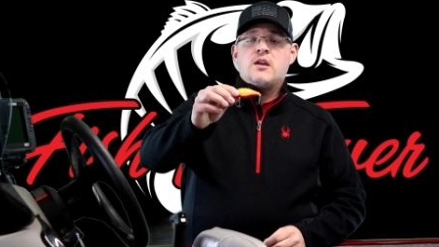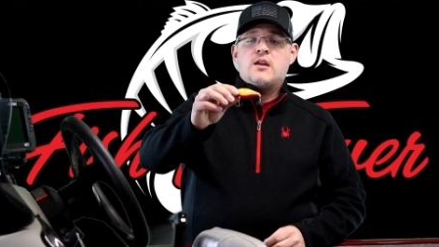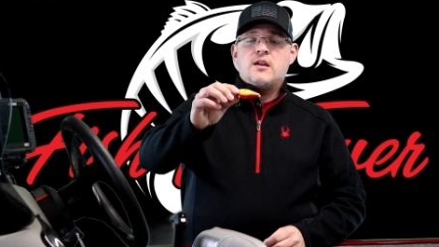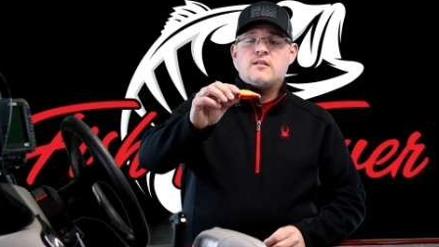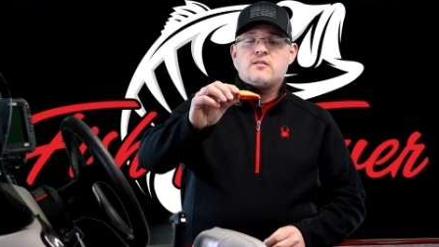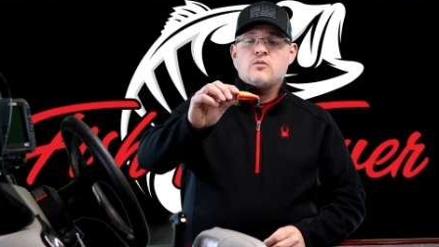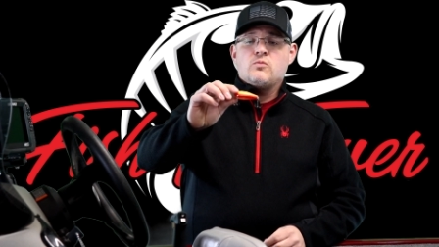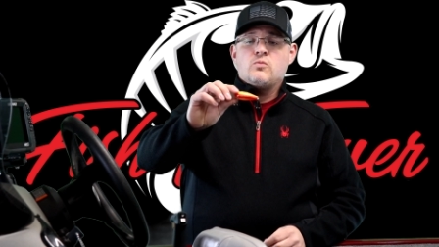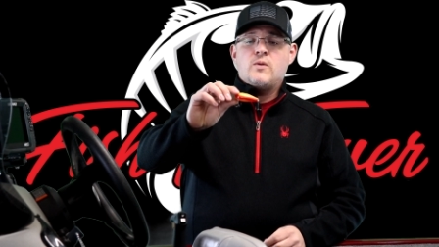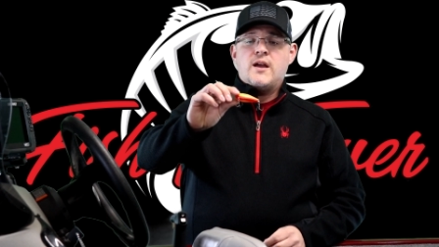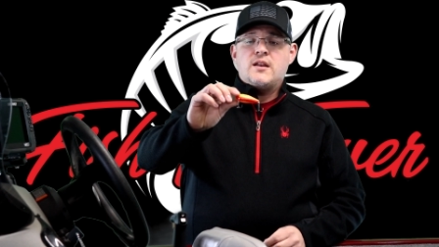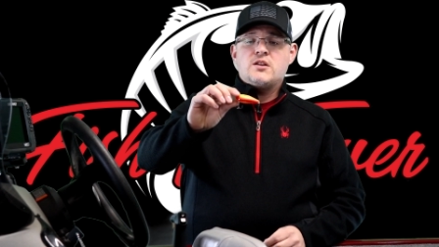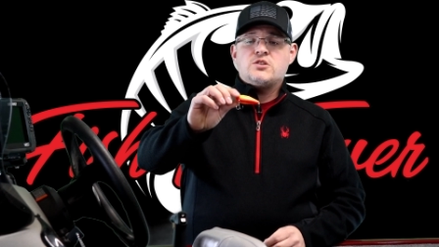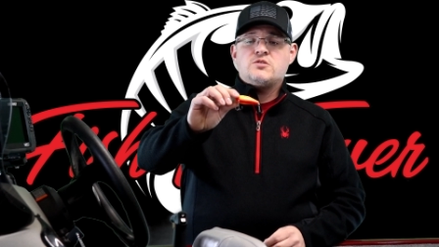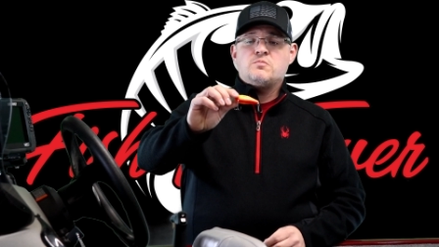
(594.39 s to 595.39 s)
It's a
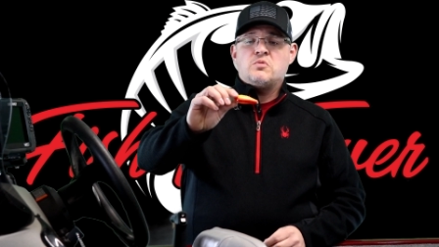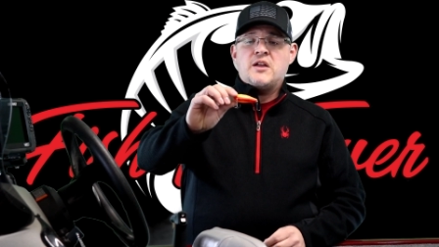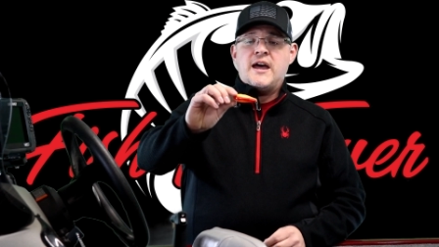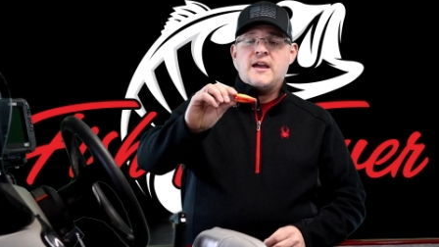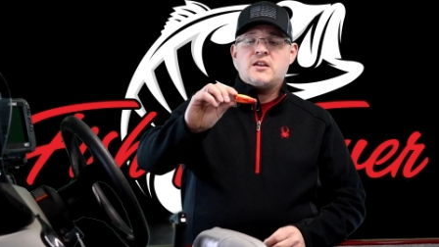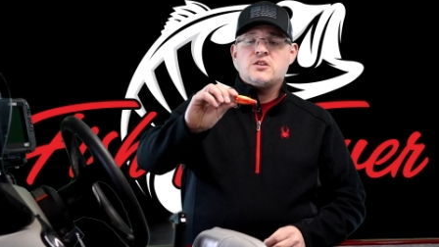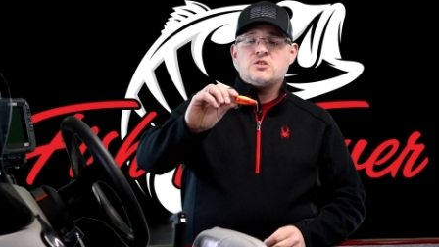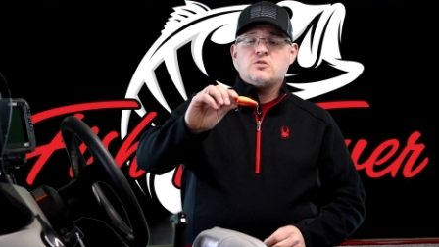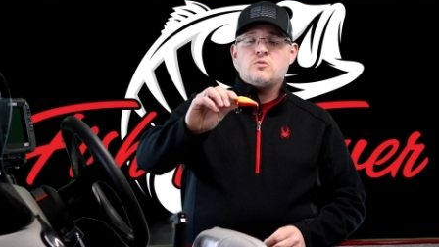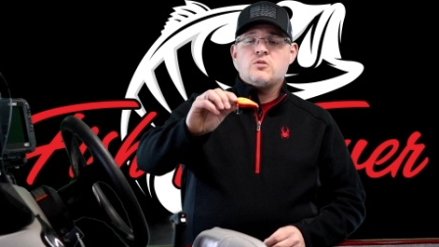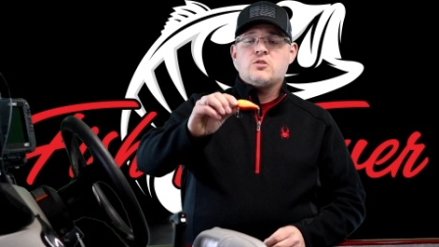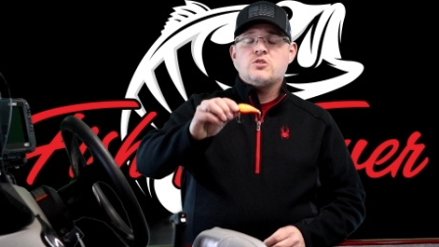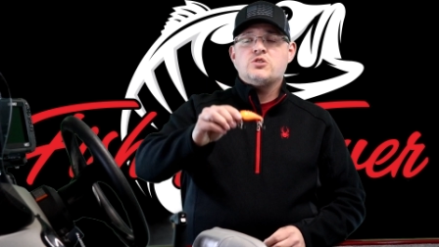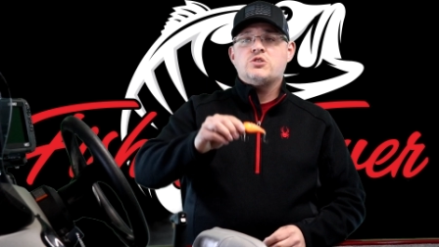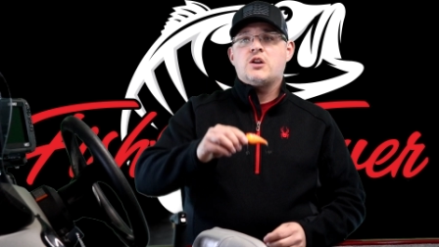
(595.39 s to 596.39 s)
reddish, blackish
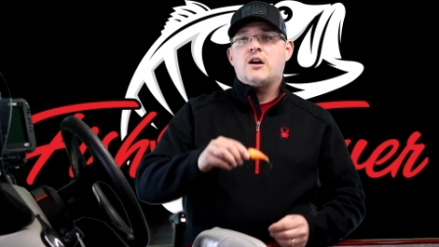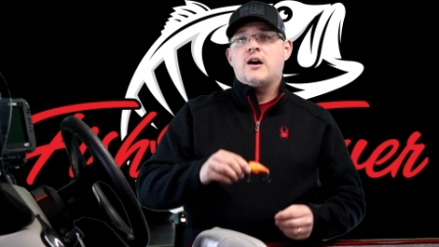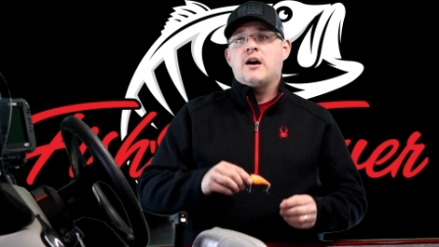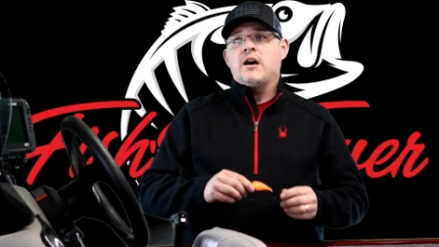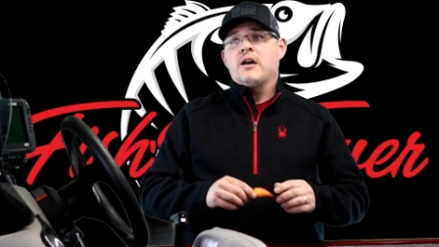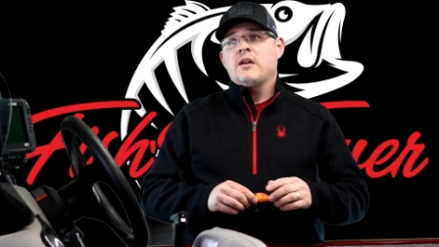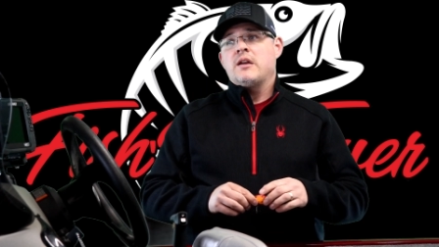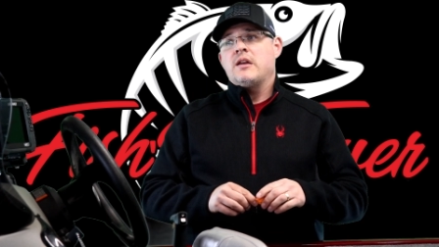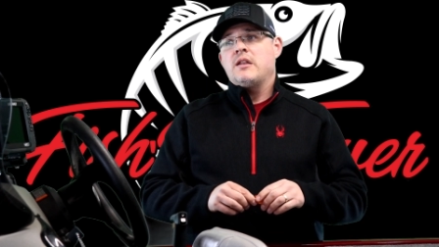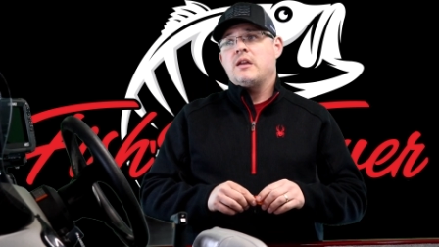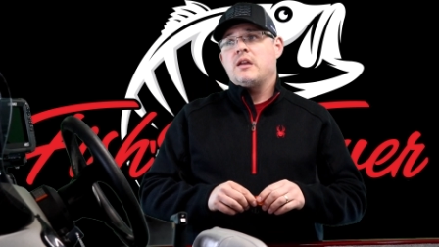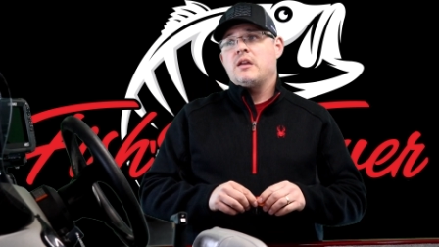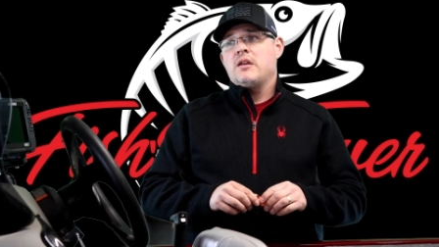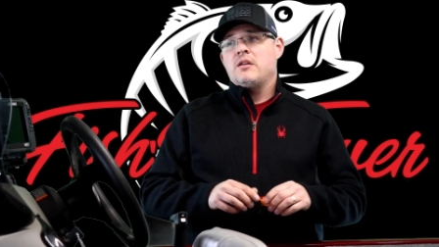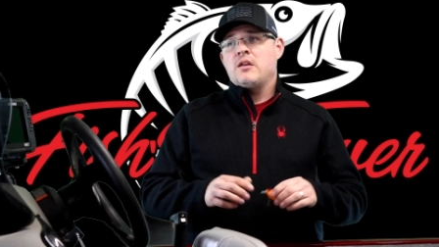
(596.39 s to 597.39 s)
orange. It
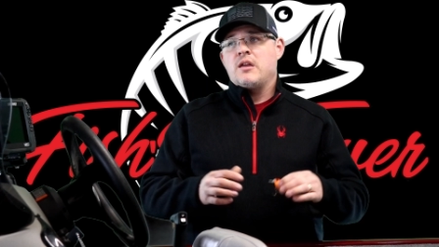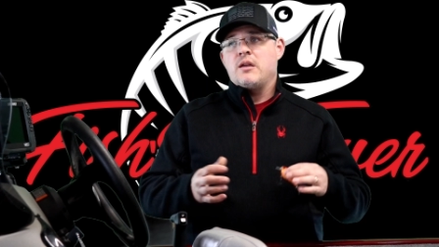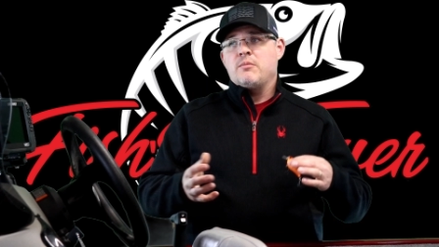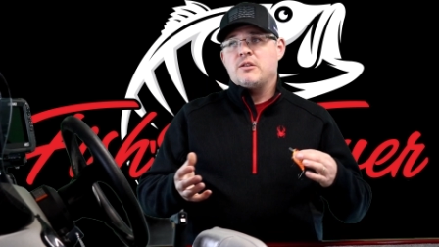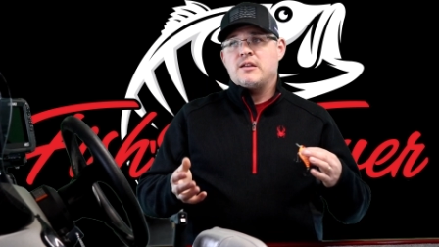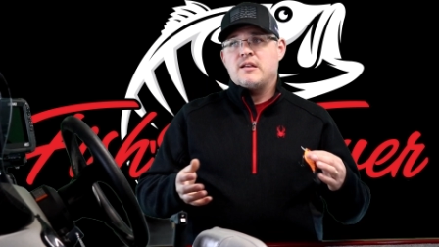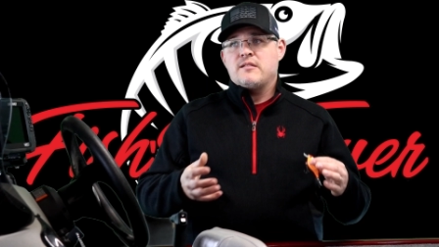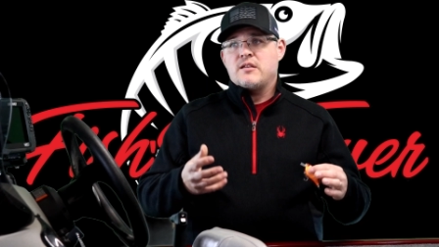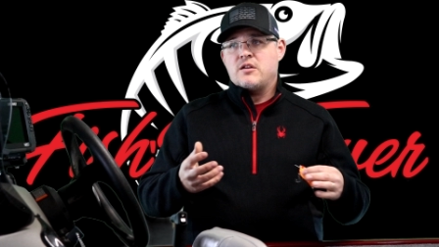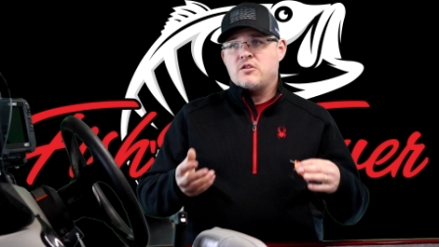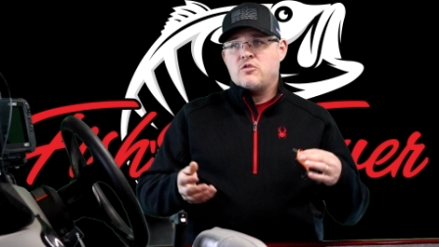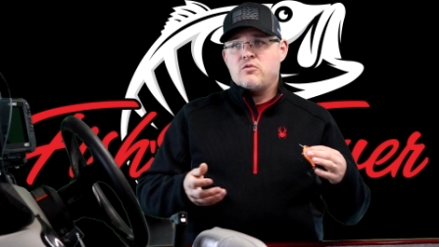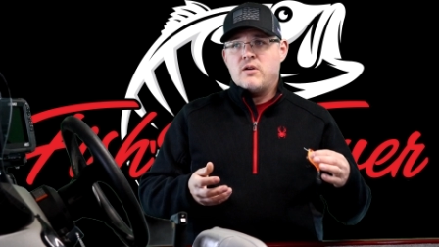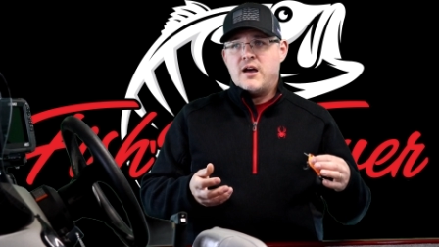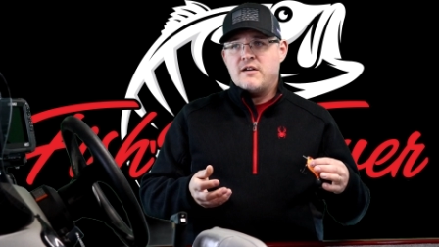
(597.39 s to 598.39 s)
imitates like
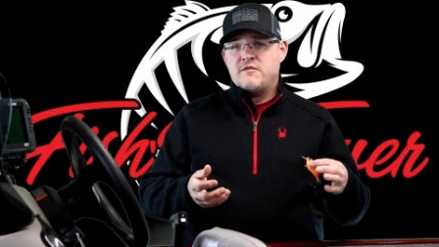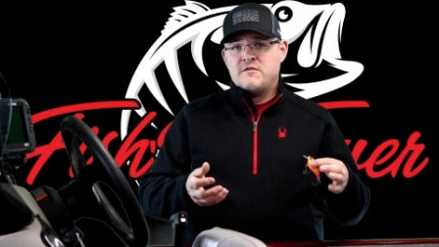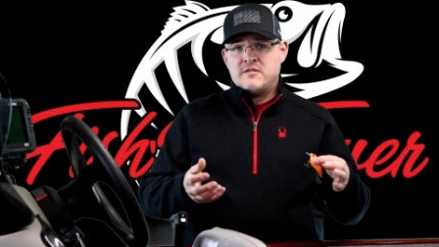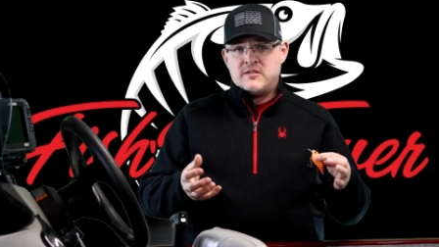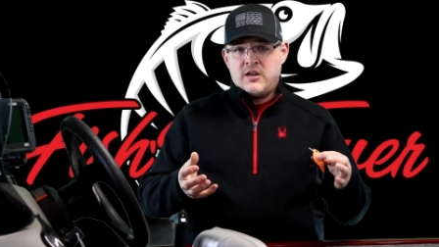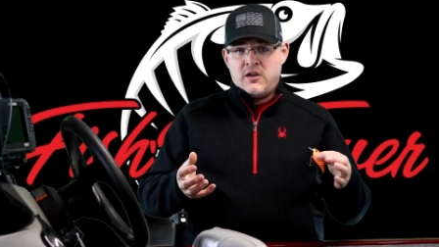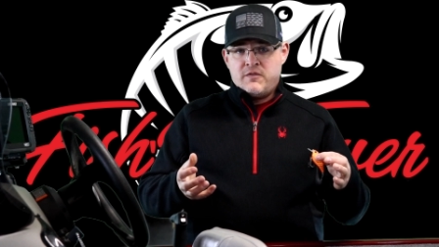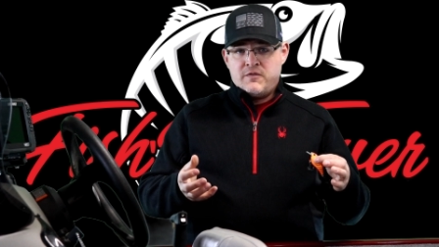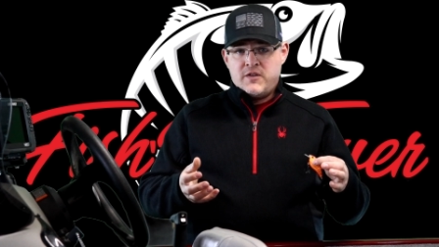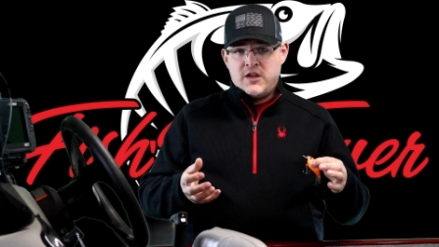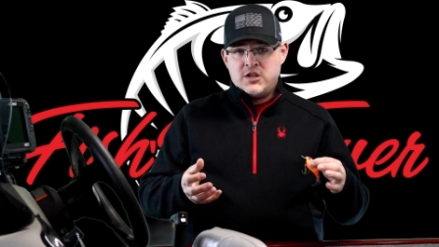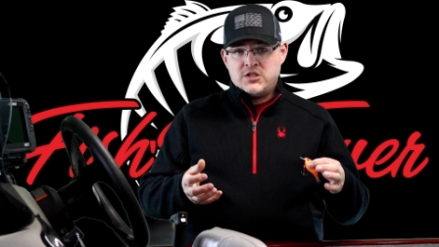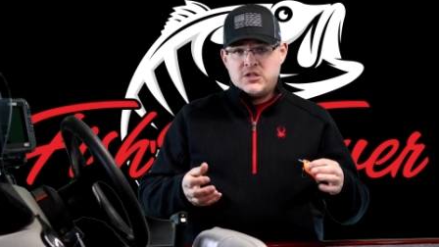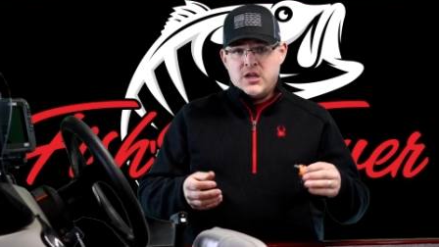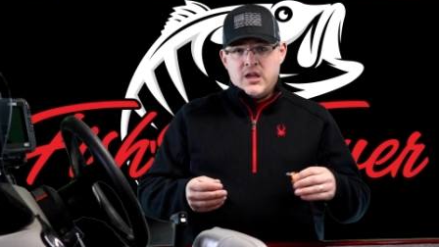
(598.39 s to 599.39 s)
a crawfish style
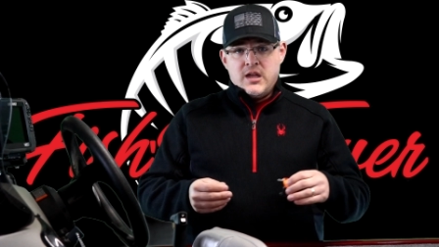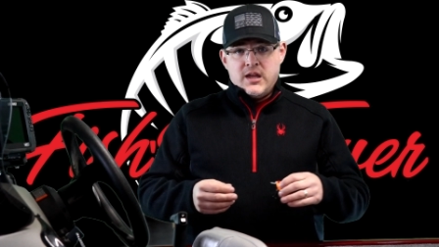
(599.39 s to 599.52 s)
fish.